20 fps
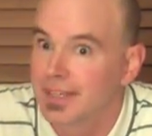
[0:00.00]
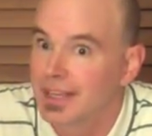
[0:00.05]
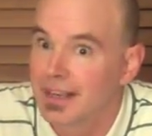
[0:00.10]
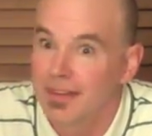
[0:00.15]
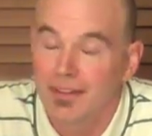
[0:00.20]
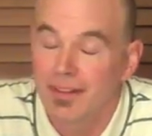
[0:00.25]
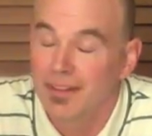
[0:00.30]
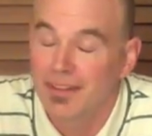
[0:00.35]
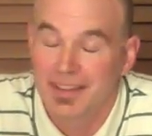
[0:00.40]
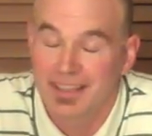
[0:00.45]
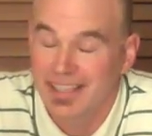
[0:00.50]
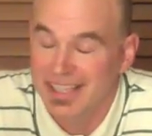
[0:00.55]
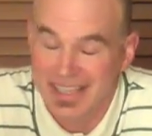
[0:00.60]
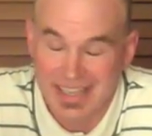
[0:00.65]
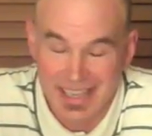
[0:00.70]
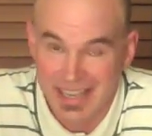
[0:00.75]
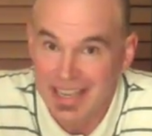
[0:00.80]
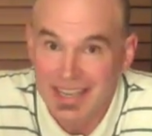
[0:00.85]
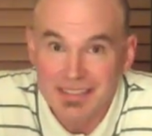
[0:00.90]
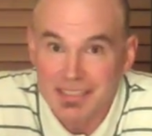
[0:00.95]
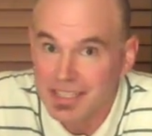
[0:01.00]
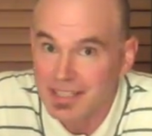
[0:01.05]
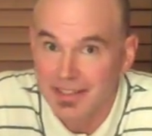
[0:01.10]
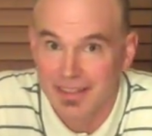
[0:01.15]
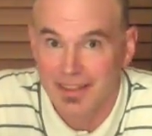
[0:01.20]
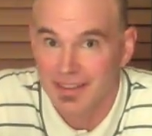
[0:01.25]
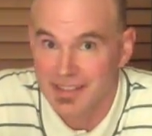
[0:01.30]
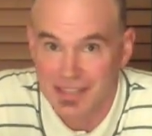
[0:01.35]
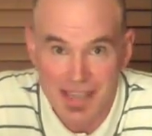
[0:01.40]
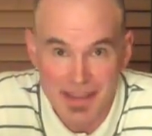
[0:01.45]
well, he isn't
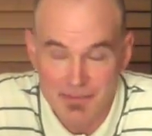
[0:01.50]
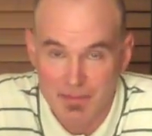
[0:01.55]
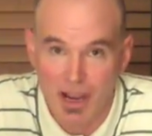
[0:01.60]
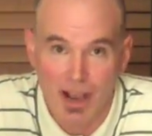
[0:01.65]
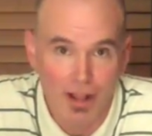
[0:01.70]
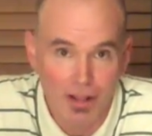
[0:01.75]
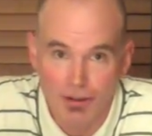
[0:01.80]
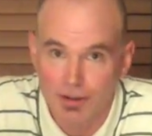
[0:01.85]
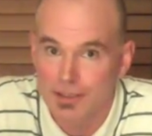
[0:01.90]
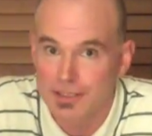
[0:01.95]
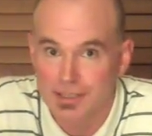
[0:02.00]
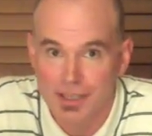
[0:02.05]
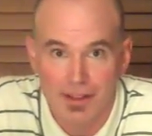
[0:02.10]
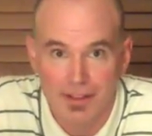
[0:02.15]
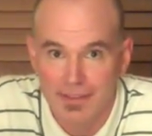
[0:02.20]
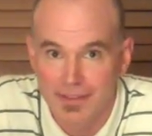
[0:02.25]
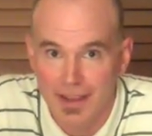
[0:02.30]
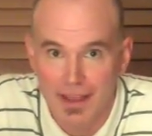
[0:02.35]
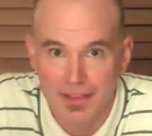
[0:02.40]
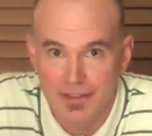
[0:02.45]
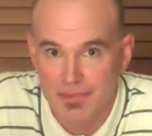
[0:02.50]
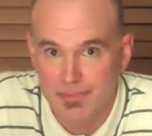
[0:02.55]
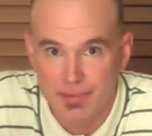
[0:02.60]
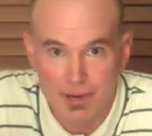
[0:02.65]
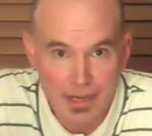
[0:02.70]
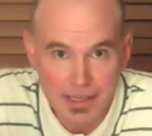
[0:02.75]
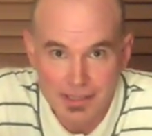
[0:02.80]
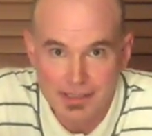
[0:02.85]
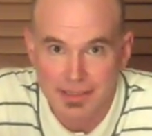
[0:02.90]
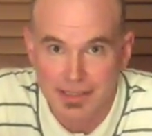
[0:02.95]
the same color as all the other
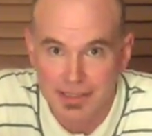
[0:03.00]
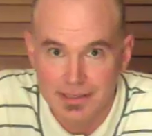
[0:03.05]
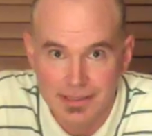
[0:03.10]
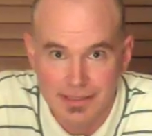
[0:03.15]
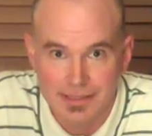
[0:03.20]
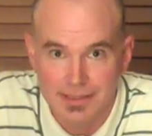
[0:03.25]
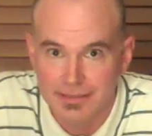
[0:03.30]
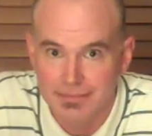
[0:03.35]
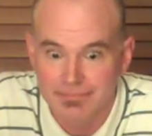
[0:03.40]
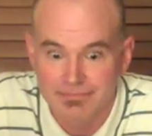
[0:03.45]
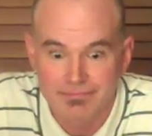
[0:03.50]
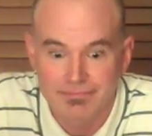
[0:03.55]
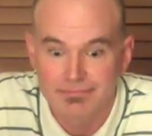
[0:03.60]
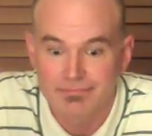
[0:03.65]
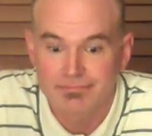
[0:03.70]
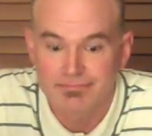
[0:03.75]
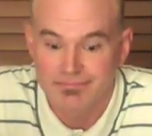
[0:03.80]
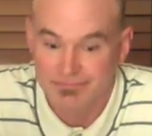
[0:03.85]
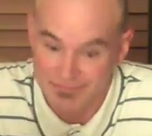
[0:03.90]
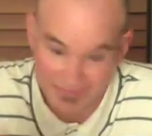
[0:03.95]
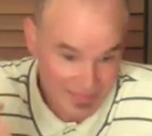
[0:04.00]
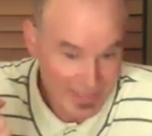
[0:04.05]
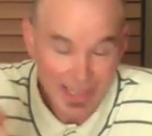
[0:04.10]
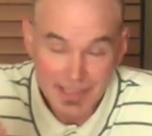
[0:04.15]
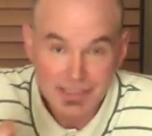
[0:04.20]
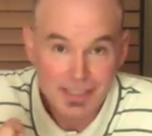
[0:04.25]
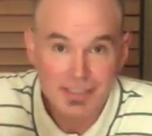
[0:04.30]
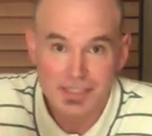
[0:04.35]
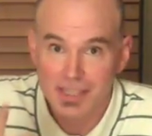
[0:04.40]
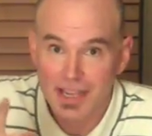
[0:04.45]
presidents.
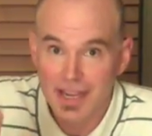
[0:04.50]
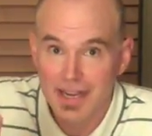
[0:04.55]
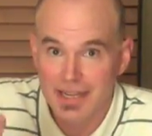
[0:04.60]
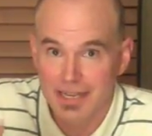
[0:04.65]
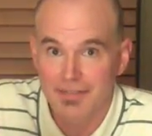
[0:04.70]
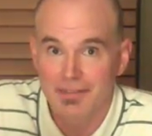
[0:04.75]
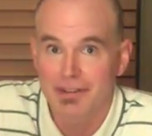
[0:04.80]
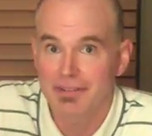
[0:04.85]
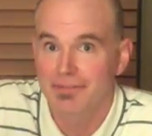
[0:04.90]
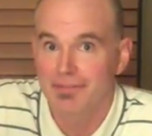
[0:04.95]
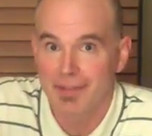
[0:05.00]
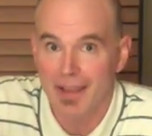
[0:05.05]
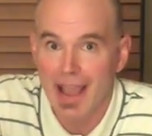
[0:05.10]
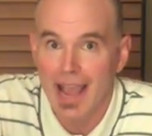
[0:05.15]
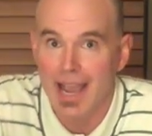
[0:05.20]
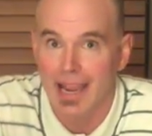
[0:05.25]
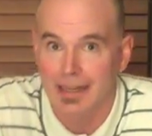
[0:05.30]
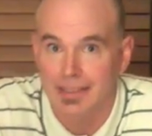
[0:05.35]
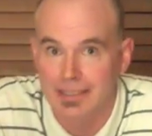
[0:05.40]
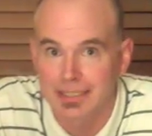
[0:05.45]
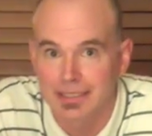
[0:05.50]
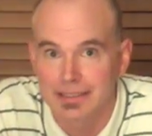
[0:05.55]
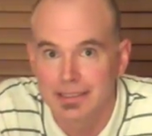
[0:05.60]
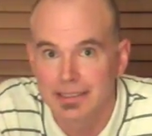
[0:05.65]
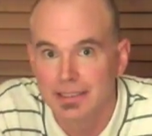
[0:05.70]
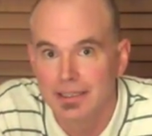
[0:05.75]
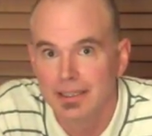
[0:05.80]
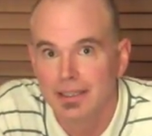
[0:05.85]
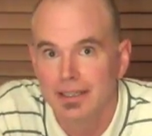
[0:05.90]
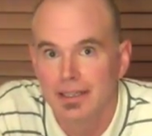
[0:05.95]
That's a scientific fact.
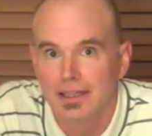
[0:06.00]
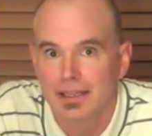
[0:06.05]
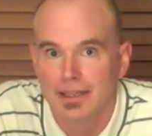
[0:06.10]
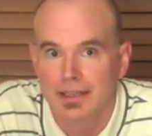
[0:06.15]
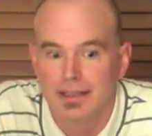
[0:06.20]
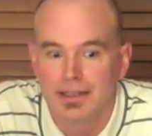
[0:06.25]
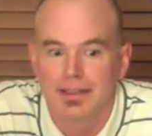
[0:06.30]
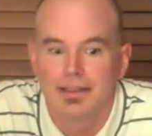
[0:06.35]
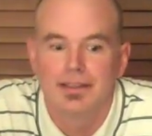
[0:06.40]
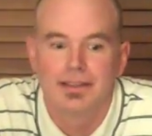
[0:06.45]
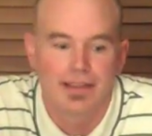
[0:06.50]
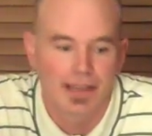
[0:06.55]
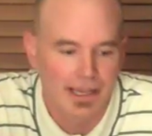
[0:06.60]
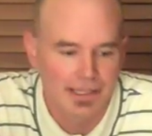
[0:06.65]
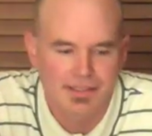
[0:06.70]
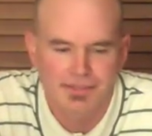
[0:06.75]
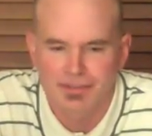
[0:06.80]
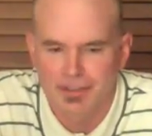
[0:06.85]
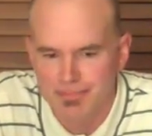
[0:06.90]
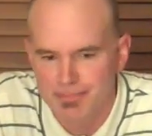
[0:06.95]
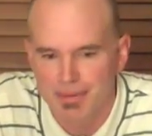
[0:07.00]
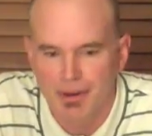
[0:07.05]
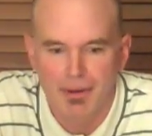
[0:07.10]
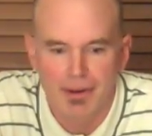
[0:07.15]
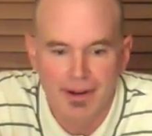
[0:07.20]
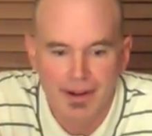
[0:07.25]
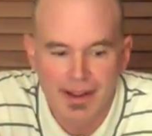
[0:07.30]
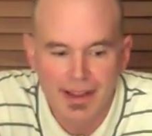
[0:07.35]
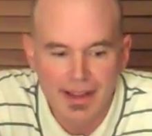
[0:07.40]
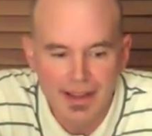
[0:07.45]
As for
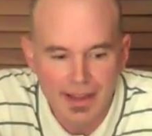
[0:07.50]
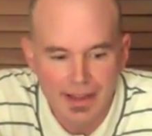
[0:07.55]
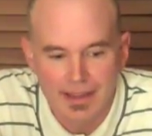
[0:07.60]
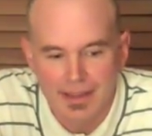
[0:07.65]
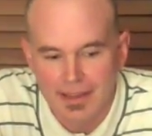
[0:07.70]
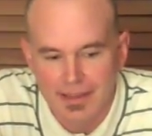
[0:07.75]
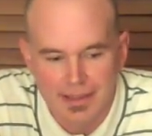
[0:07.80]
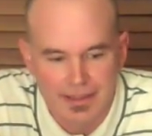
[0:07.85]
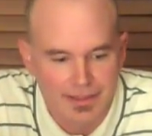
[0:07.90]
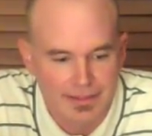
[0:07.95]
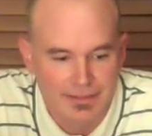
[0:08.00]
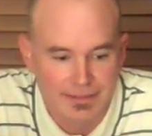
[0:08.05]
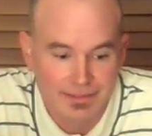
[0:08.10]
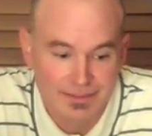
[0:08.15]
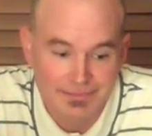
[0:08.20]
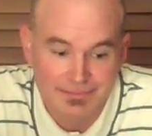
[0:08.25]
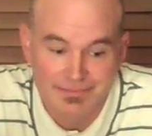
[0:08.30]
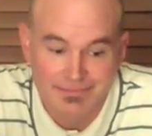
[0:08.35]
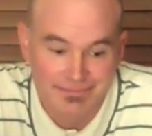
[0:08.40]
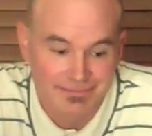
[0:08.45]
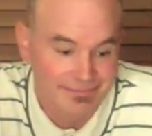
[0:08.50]
boy, well,